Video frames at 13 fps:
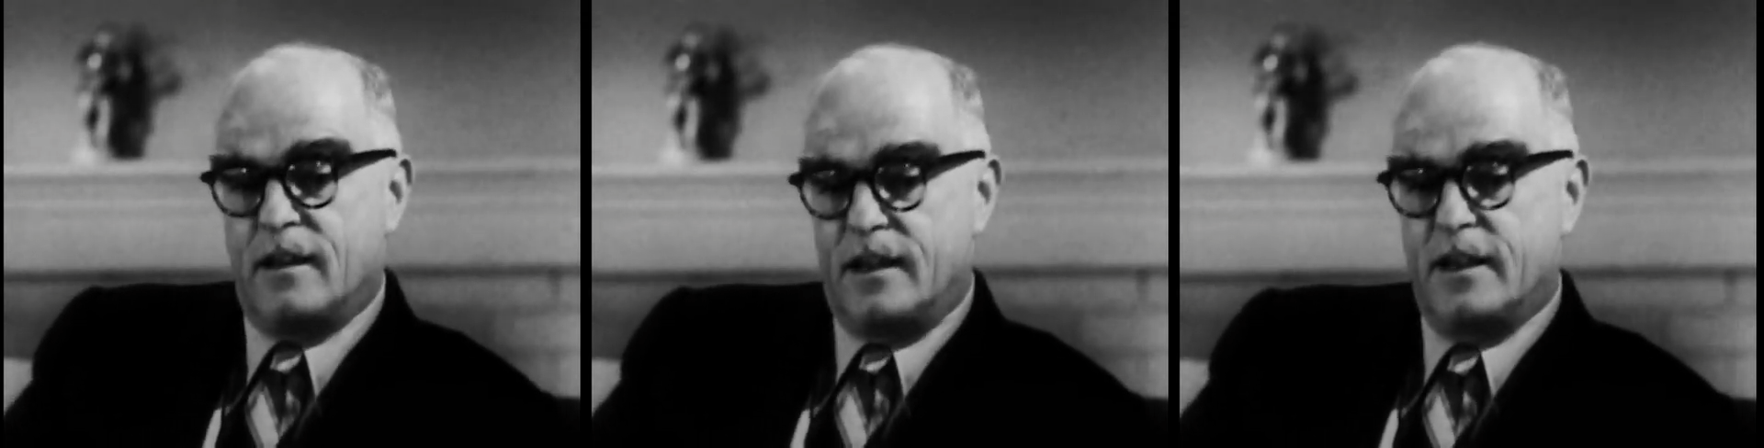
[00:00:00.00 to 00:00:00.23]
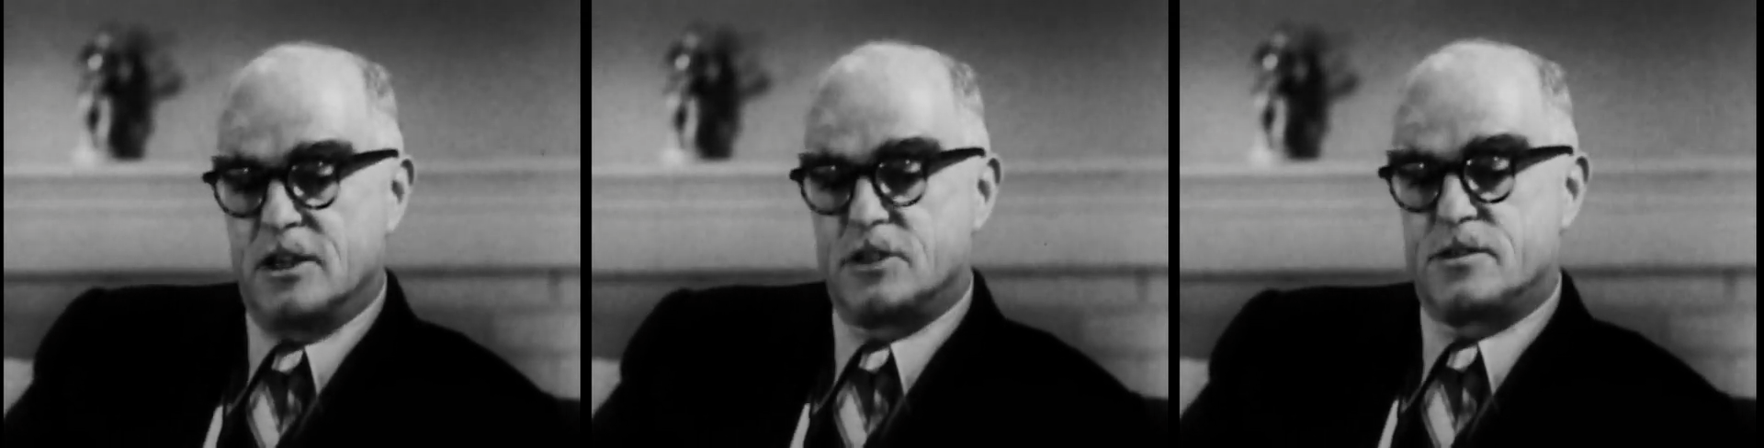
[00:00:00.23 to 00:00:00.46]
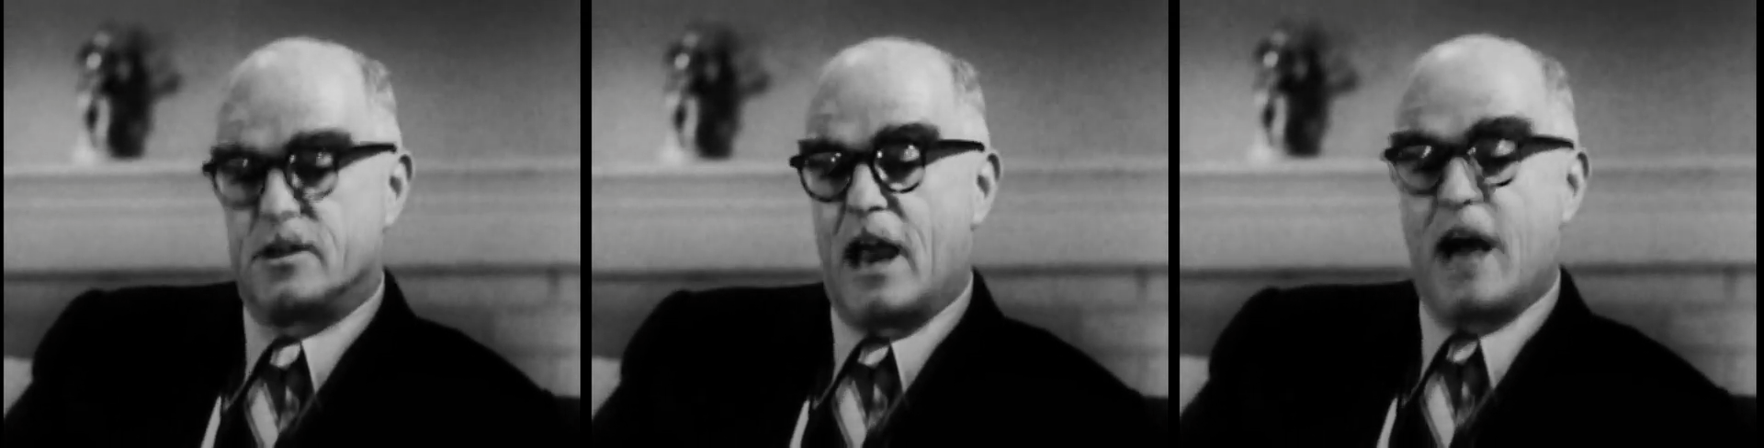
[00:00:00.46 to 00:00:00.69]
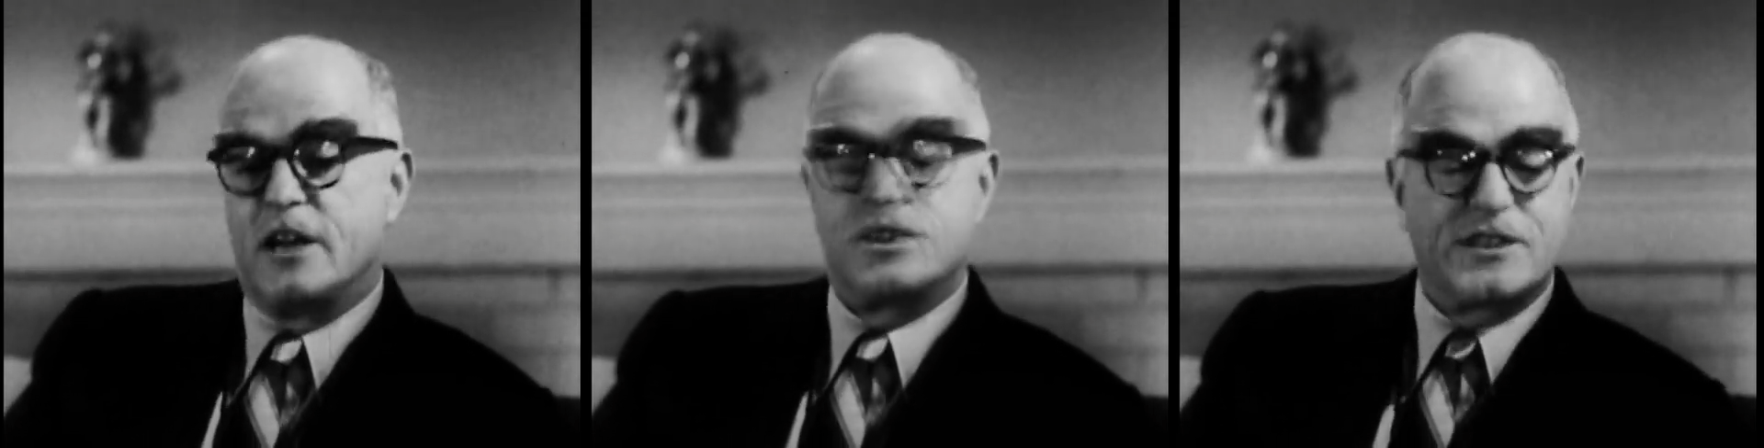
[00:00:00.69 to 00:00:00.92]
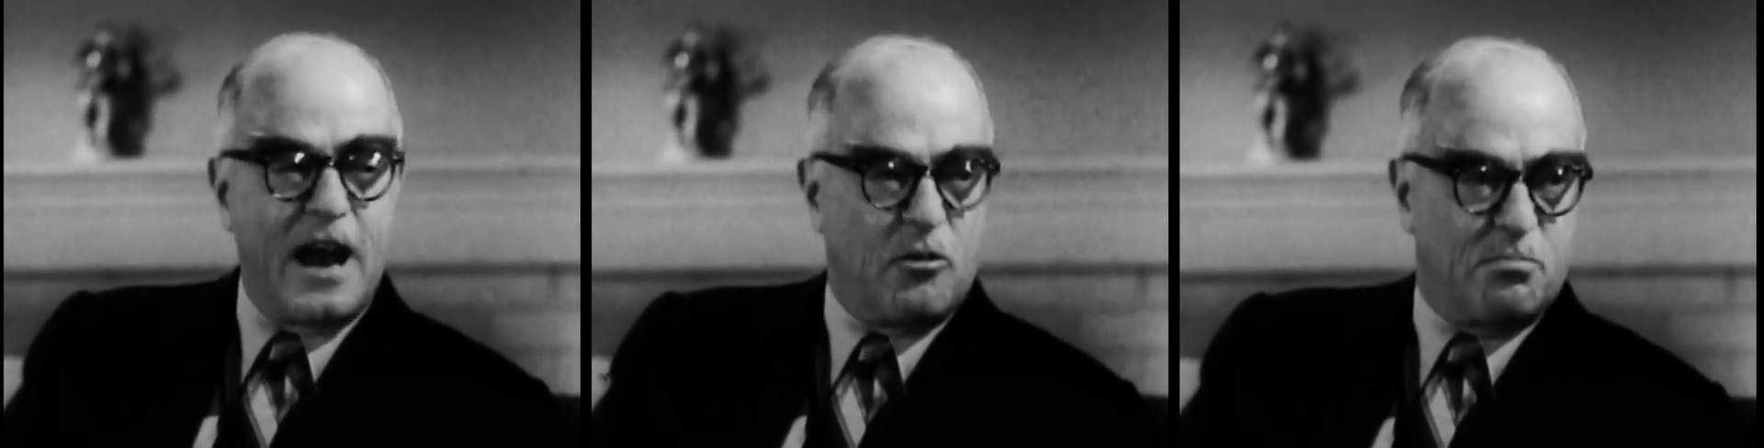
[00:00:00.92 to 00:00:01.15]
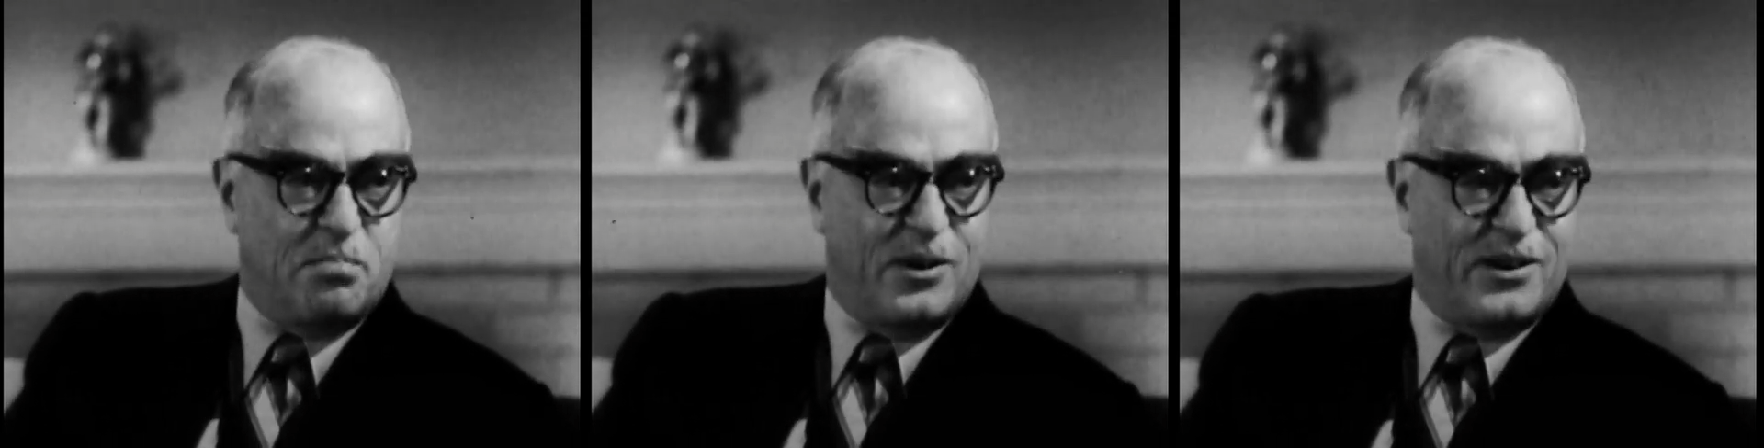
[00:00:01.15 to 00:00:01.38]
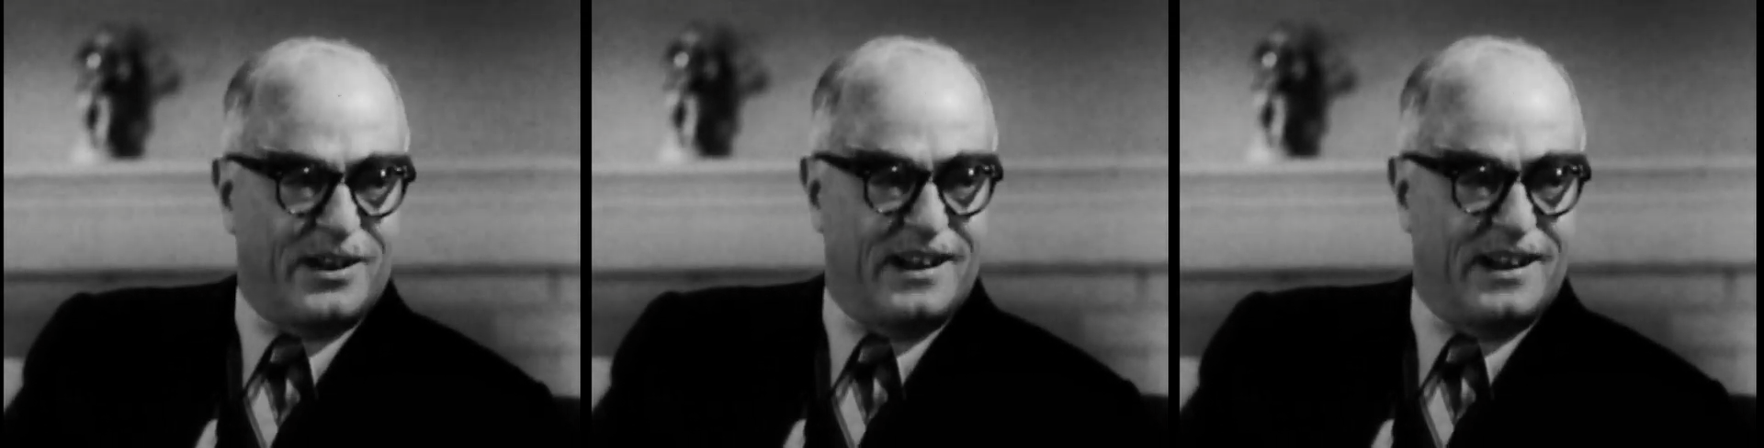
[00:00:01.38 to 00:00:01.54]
he is the largest output.